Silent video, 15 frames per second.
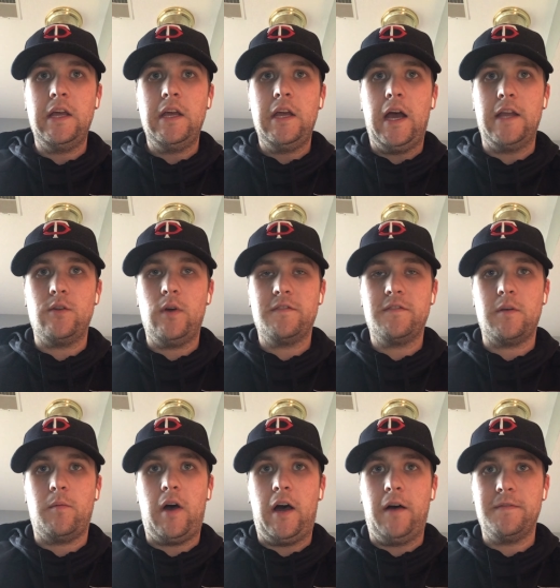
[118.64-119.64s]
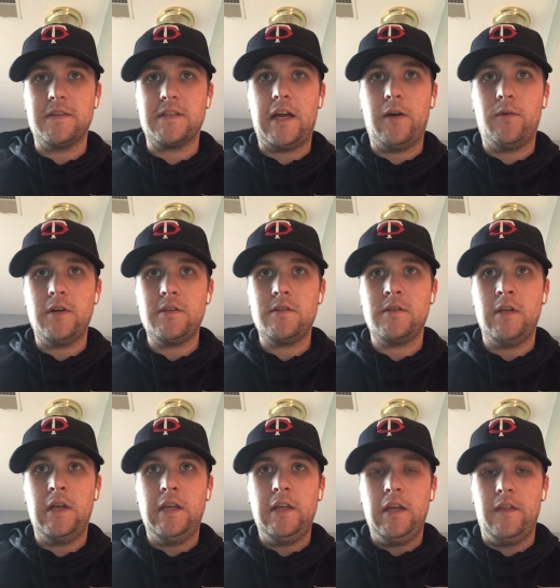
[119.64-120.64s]
I do have some office hours,
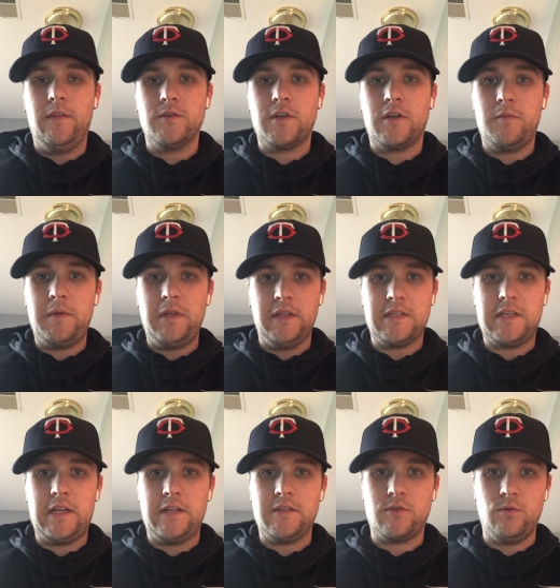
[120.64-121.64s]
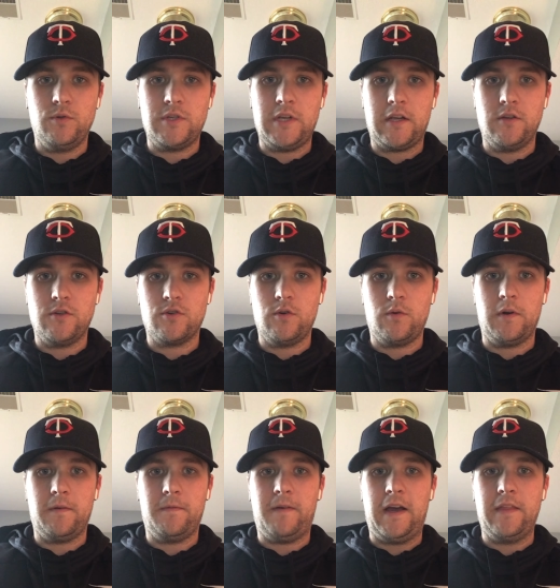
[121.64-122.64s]
and those are going to be listed on Schoology. I can show you where
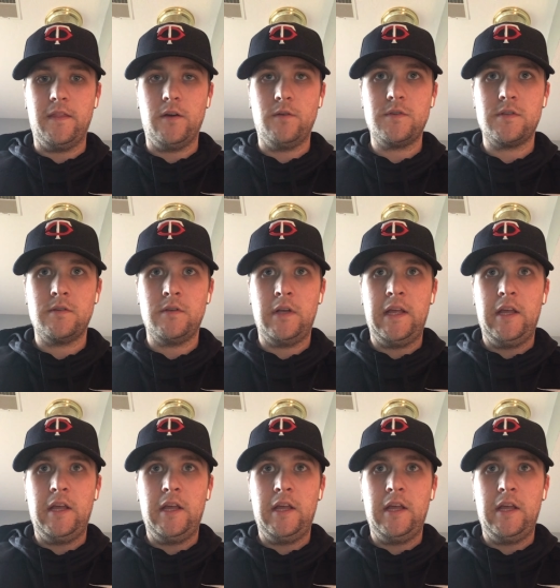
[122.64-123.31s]
to find those.